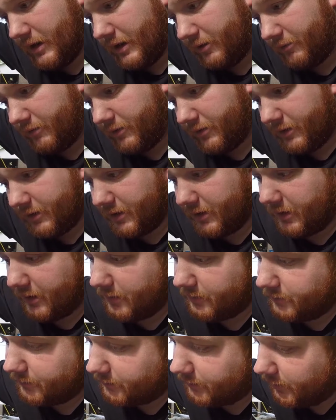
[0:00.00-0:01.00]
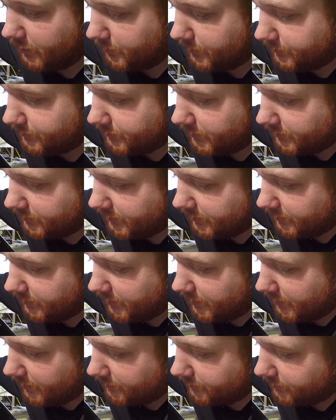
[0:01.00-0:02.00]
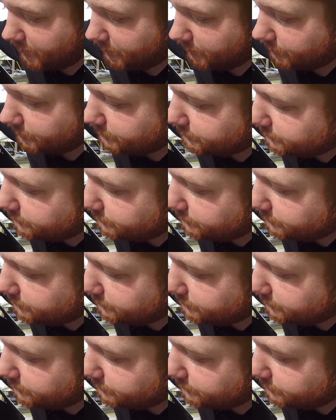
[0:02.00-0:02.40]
I don't really care. This helmet's not that nice, so